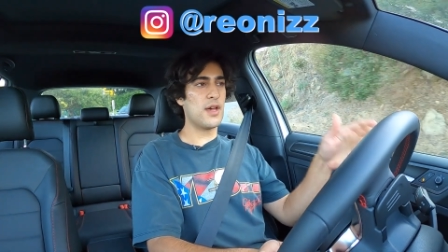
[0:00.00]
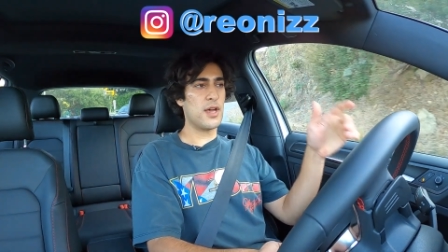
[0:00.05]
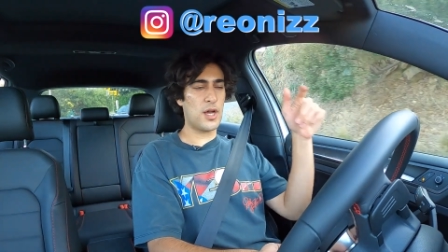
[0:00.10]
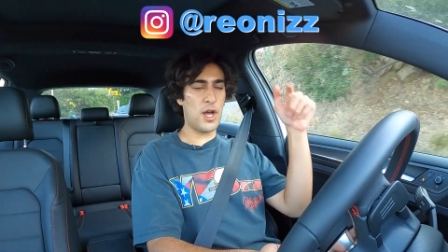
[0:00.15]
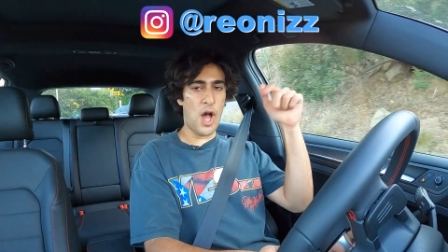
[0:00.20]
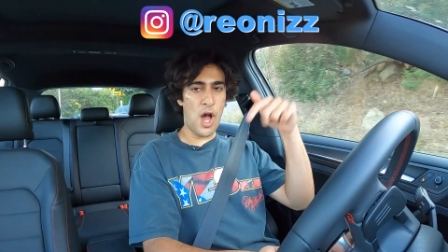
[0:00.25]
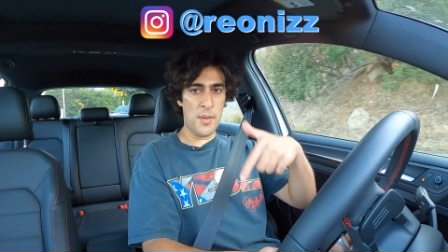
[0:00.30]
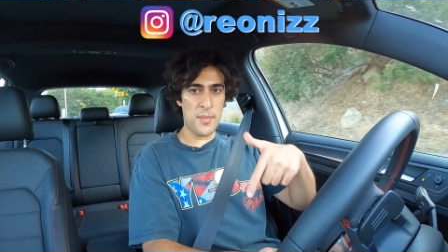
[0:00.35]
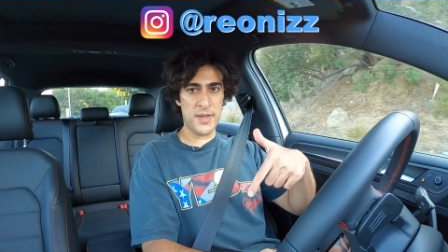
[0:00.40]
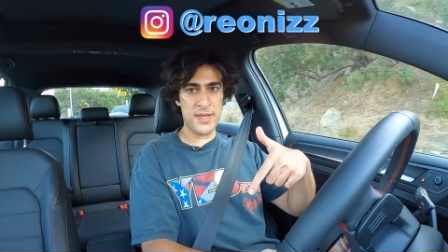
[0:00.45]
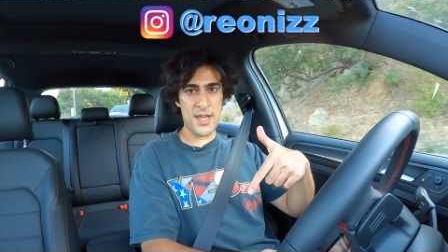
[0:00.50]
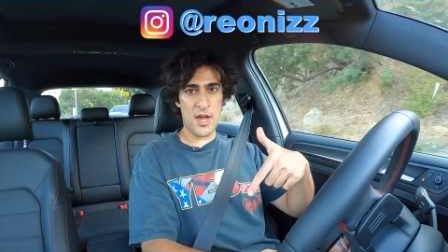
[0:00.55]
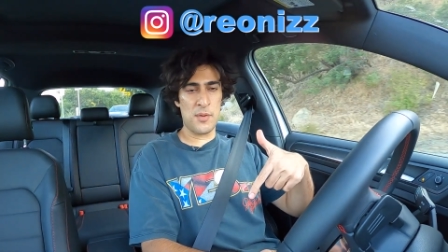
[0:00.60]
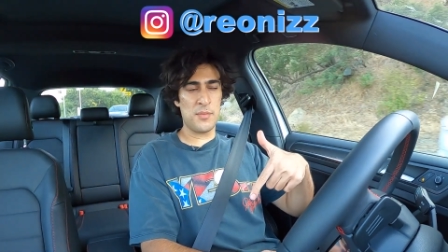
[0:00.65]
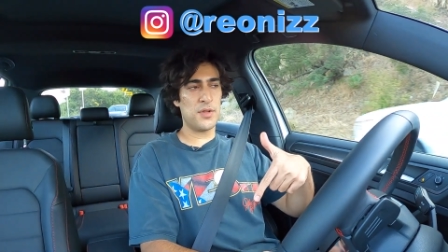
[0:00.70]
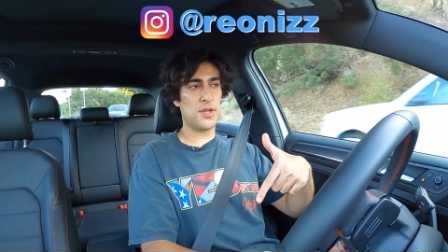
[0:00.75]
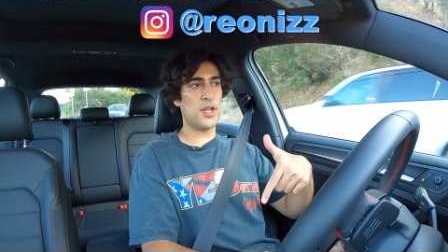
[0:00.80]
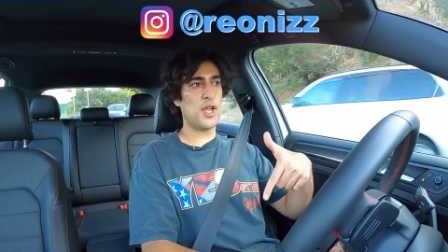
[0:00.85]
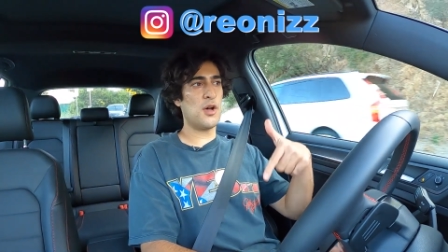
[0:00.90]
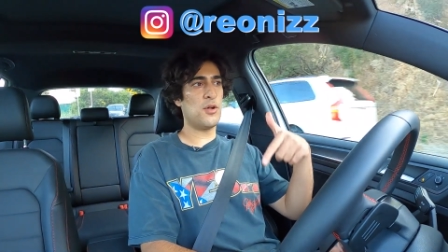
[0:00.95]
Comment down
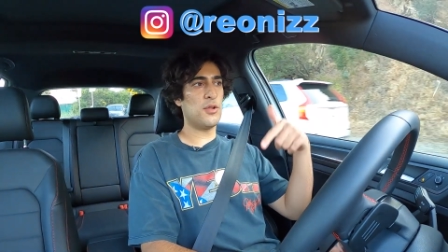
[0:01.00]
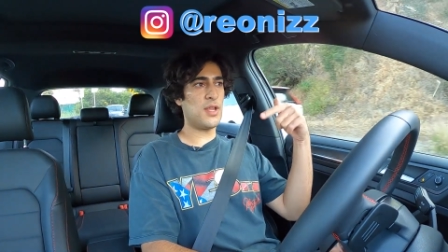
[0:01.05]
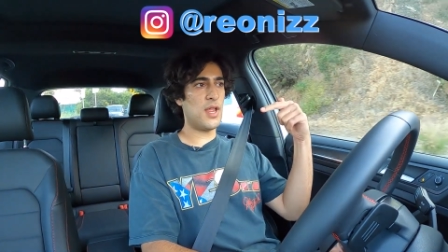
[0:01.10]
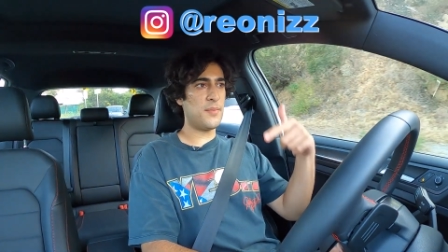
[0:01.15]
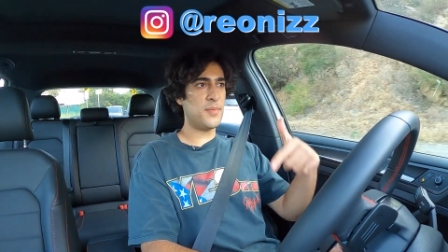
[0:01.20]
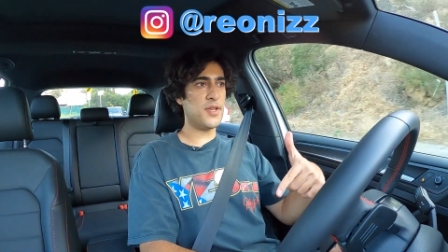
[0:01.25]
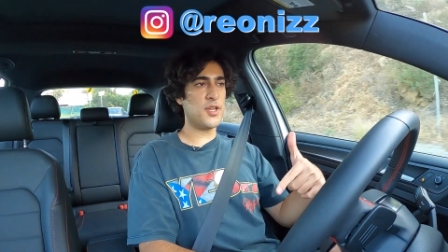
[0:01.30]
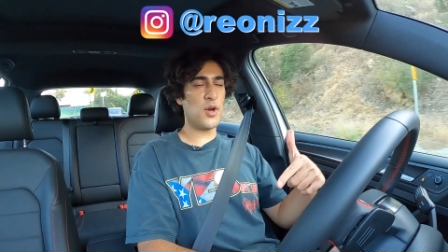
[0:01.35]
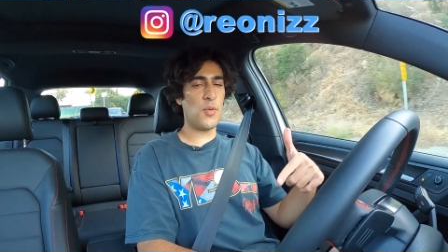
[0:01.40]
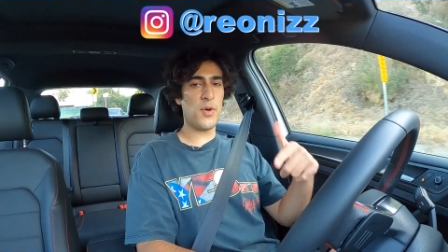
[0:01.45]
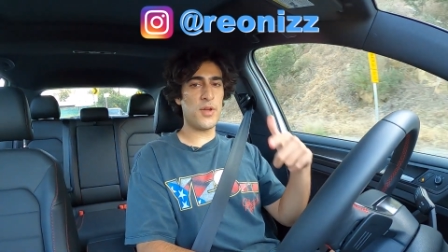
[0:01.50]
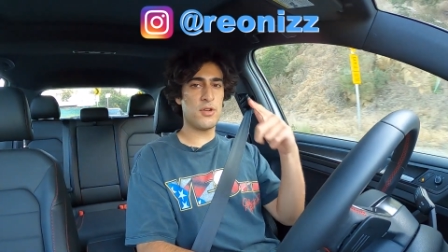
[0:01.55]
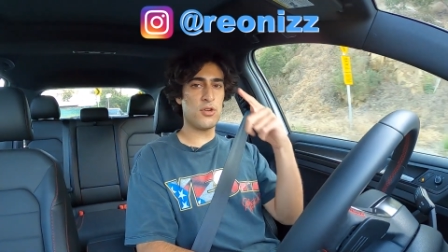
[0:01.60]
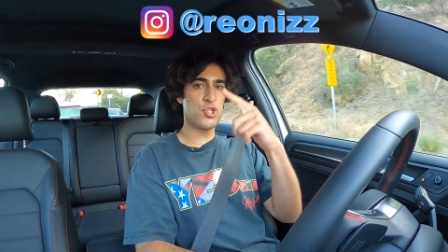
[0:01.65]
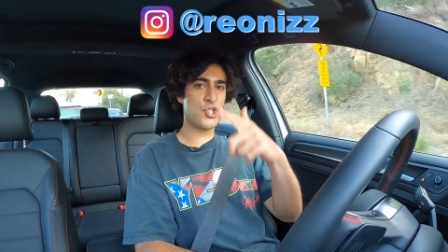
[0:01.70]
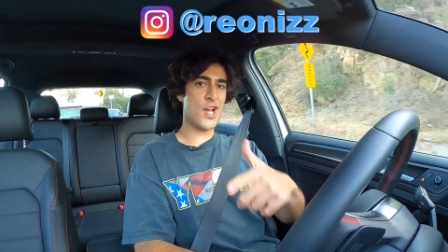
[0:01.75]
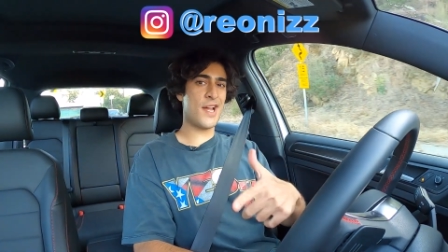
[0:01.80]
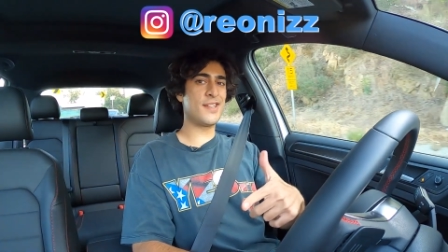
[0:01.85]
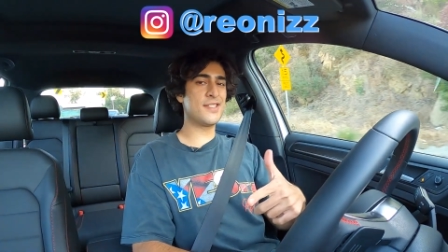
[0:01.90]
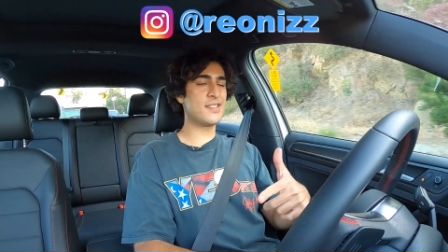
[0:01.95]
below, let me know what you're
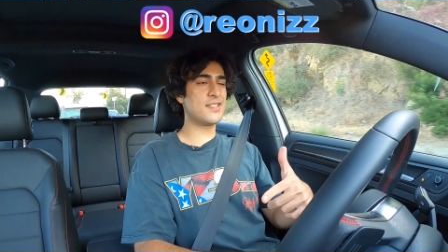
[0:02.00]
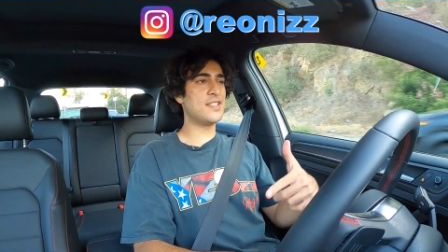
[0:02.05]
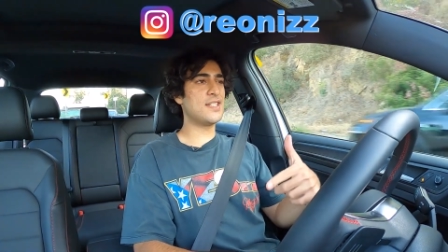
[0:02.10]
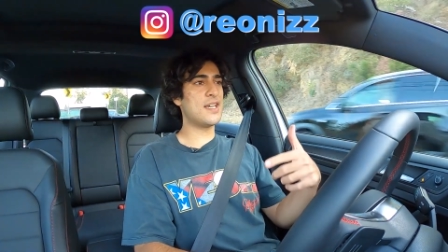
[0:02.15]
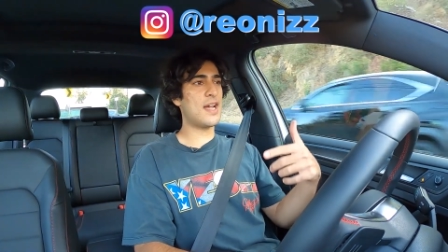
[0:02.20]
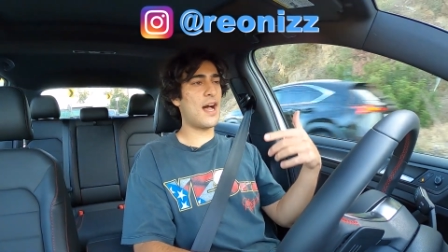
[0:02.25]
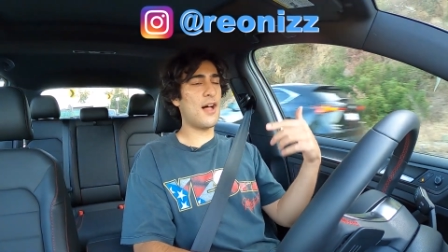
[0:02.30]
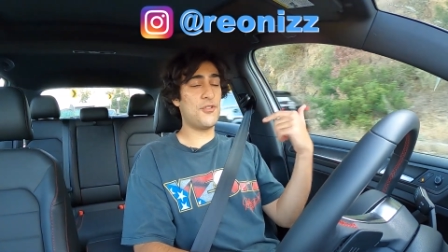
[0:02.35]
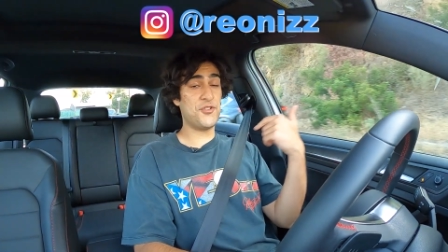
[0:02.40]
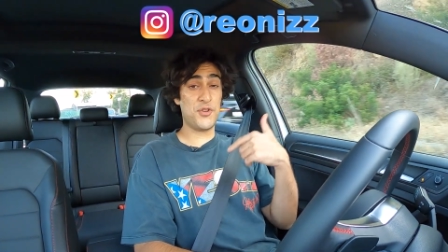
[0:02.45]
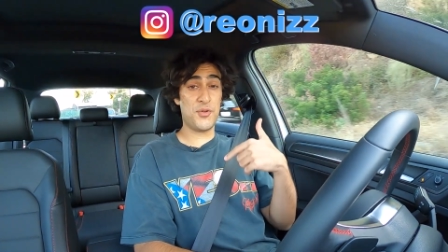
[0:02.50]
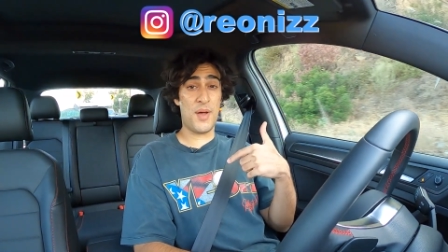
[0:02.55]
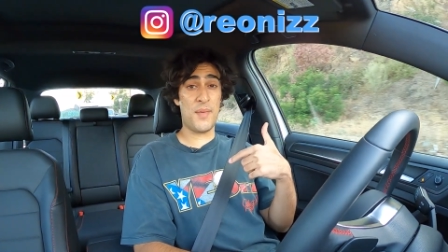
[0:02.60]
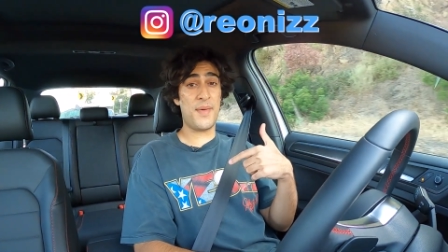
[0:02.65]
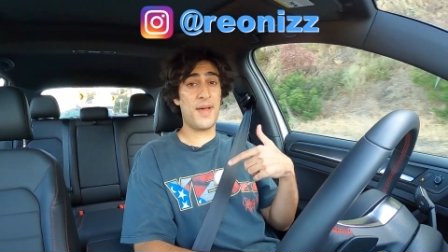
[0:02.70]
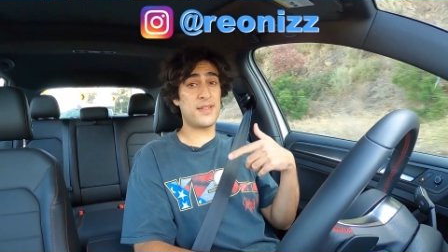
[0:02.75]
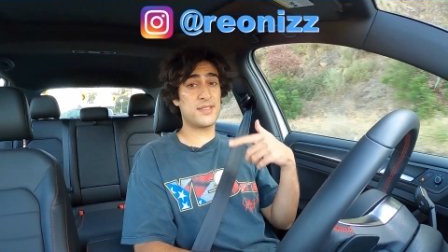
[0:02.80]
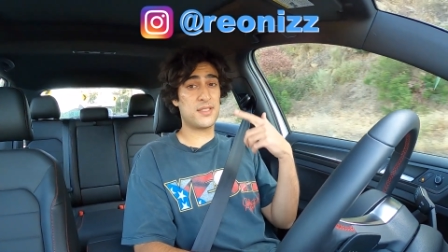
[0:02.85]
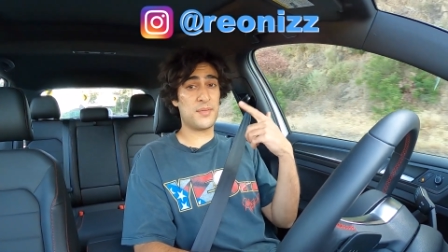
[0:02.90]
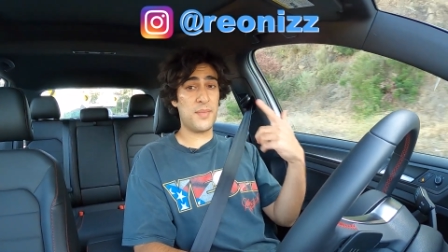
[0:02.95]
trying to see. I'll do my
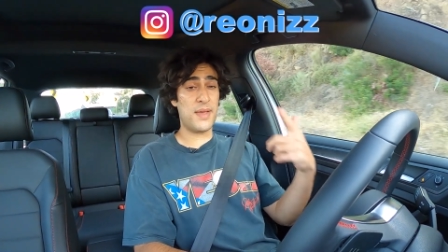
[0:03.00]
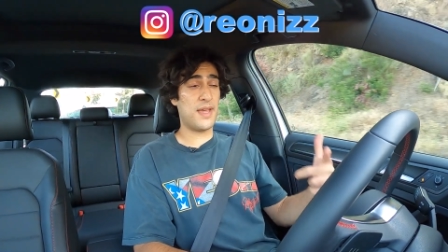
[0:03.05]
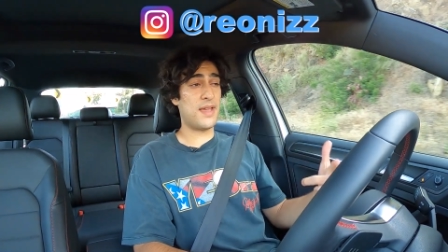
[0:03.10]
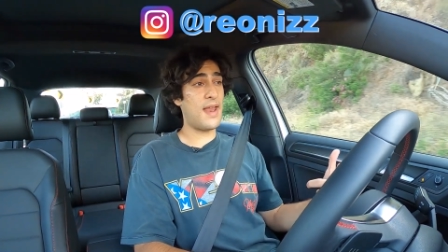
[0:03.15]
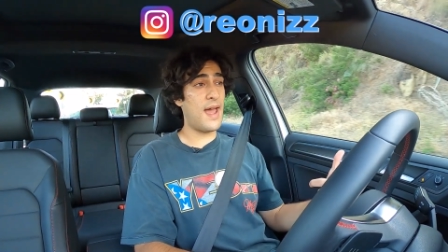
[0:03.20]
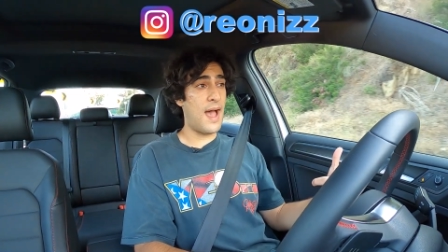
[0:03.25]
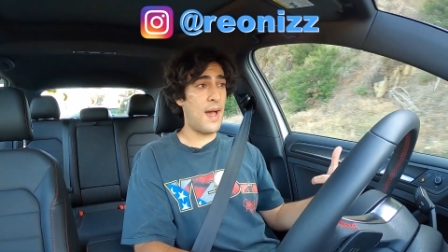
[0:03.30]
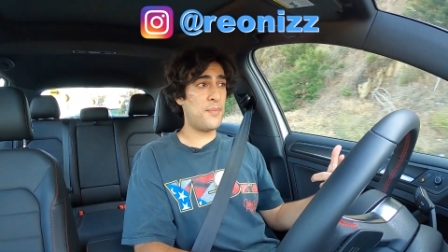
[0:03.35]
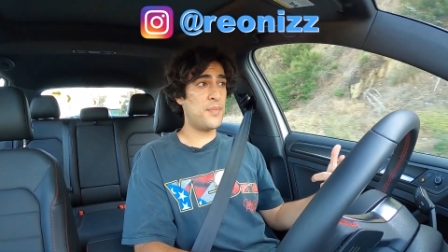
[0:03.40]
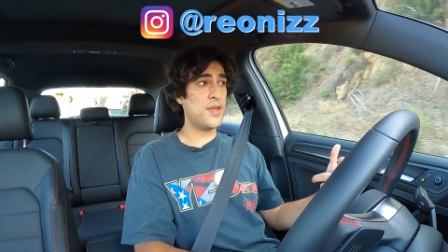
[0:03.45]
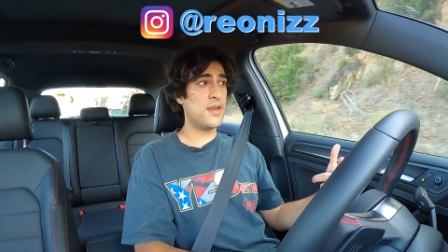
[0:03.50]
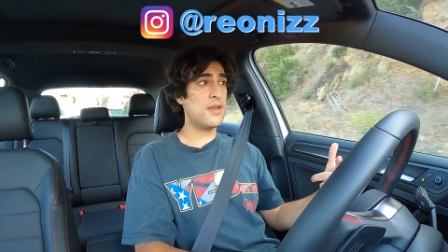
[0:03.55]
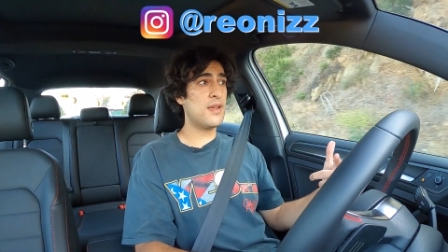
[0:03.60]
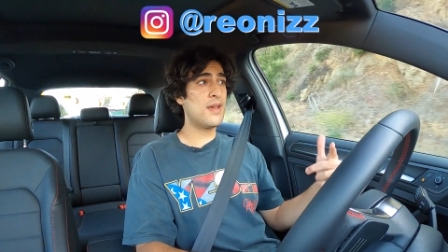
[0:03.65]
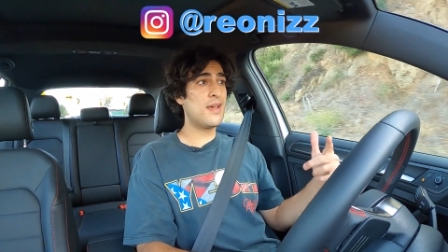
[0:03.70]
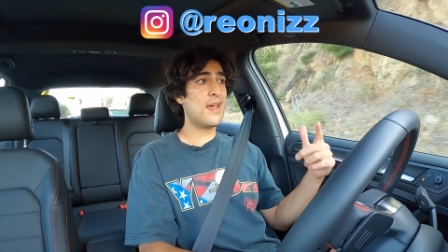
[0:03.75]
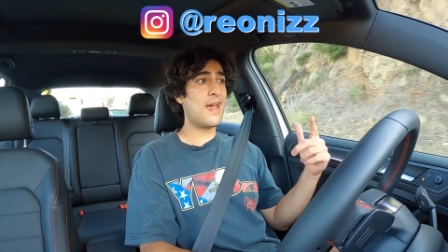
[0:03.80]
best to make it happen.